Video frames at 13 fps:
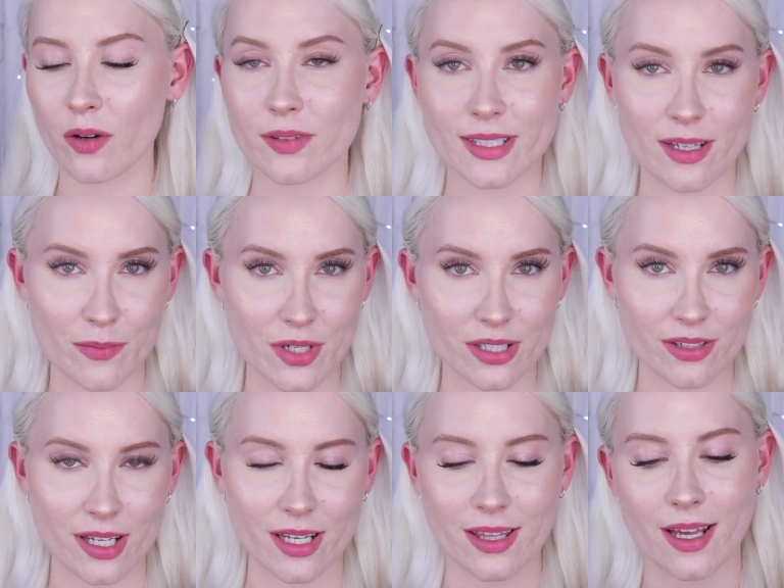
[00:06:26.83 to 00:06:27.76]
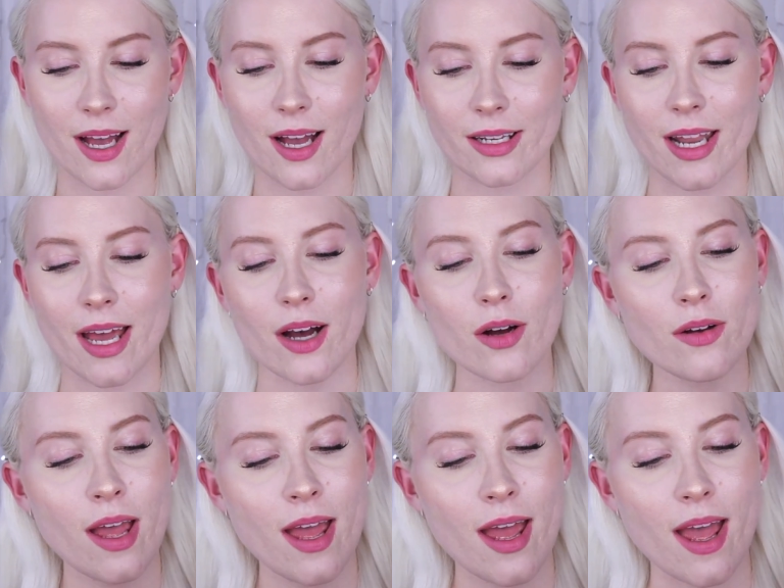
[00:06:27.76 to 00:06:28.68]
Also, I'm just looking in the card
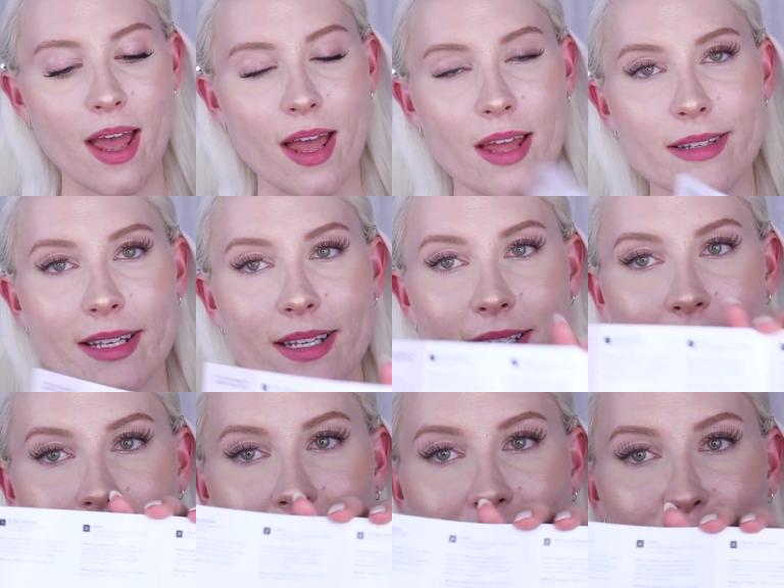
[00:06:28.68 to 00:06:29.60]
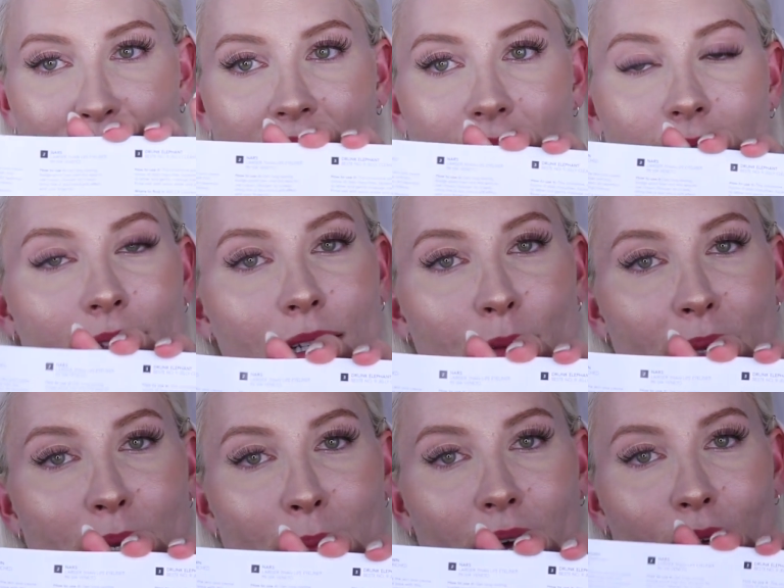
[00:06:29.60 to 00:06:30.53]
now and it does explain a little
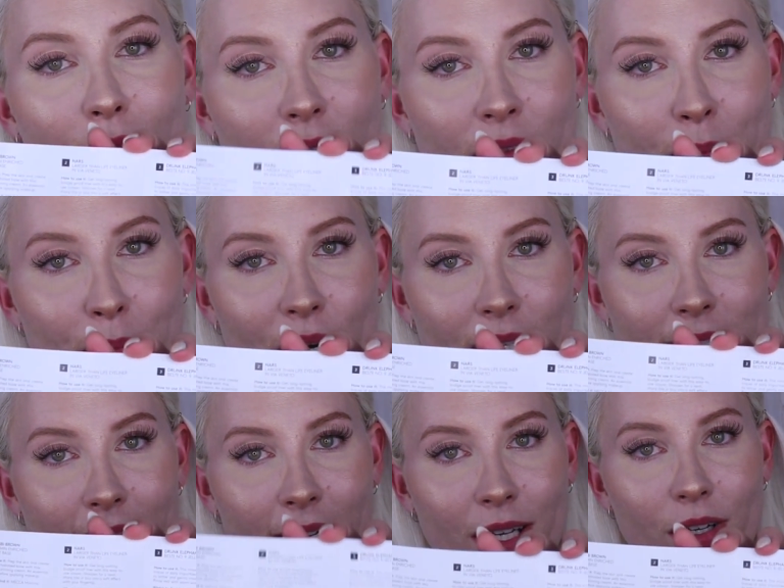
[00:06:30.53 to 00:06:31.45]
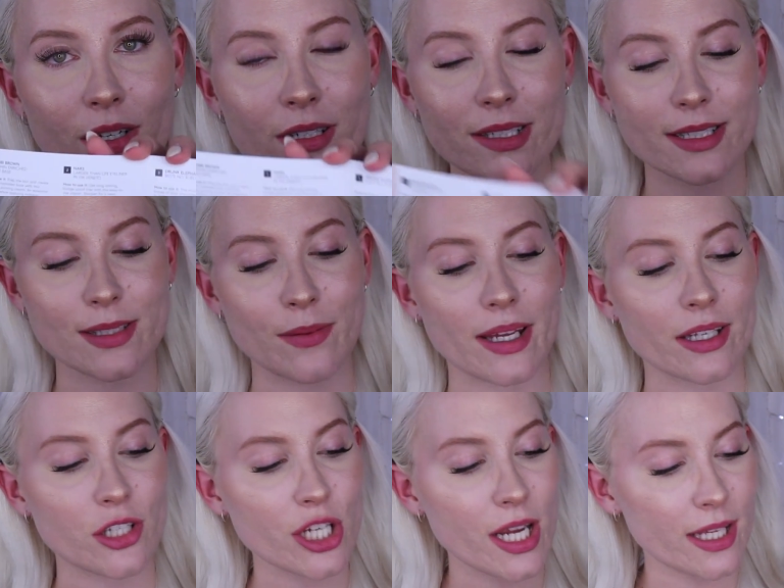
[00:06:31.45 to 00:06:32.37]
bit about all of the products that I got, so I
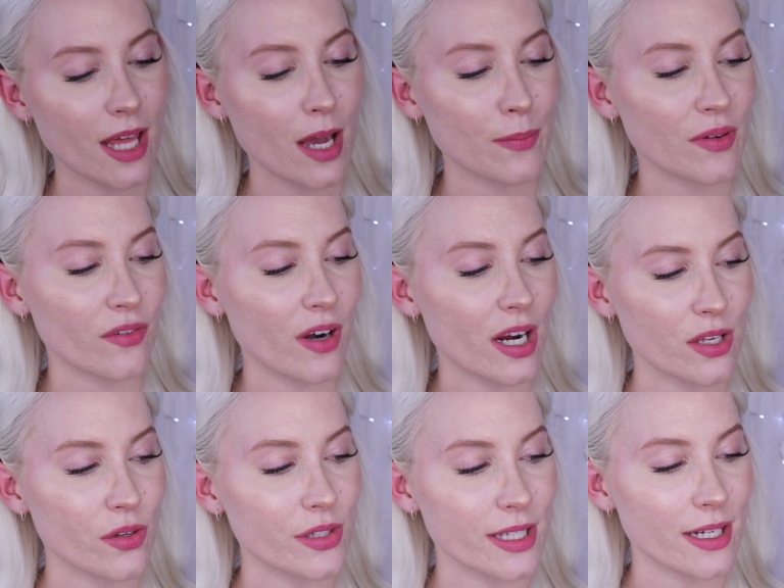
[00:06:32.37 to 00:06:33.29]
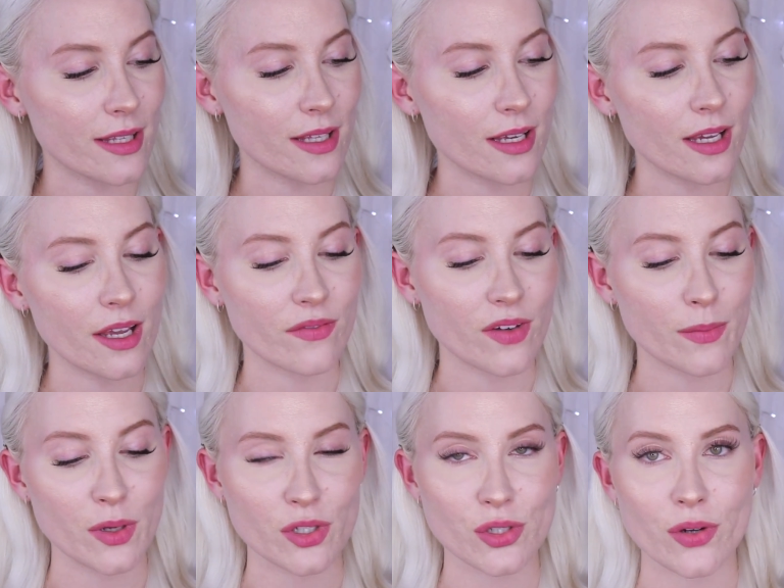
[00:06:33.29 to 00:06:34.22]
can check that before I use anything if
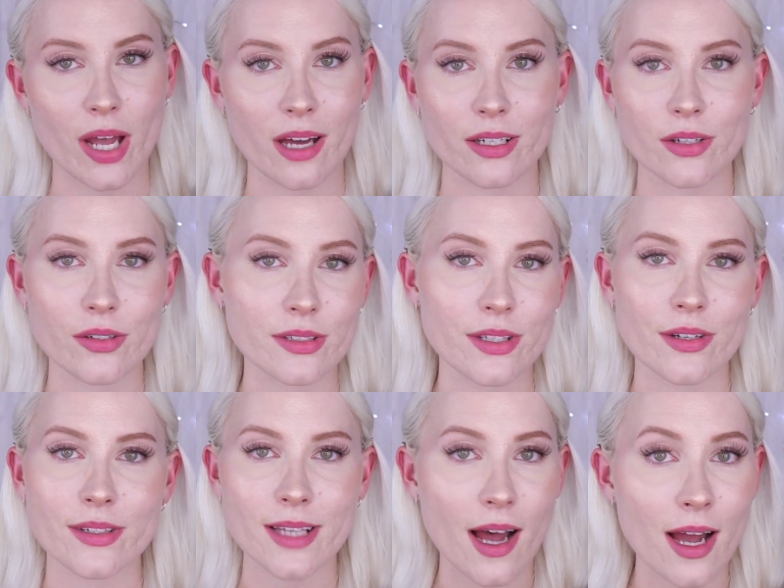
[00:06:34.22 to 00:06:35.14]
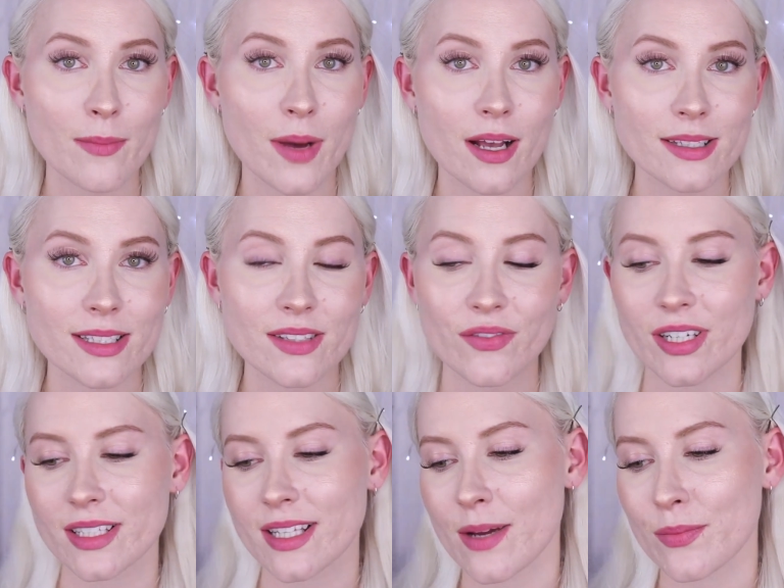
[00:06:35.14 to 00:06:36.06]
I'm not sure how to use those eye masks, for
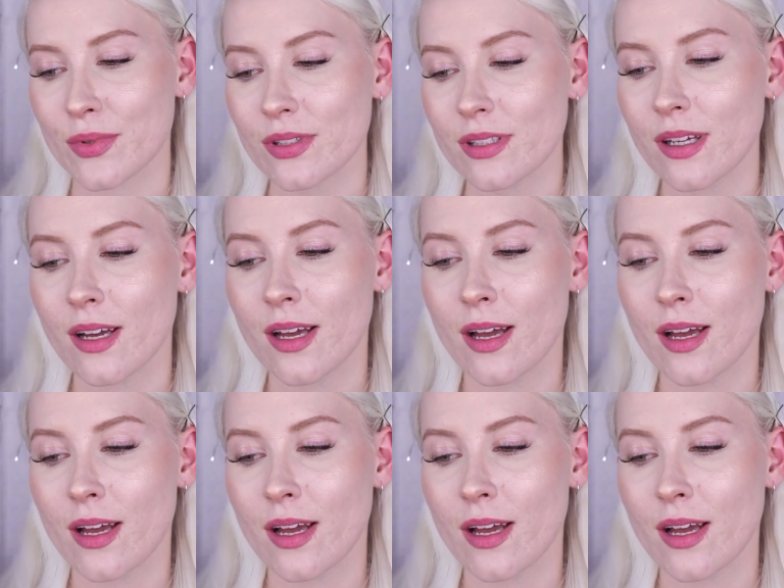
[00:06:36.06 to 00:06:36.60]
example.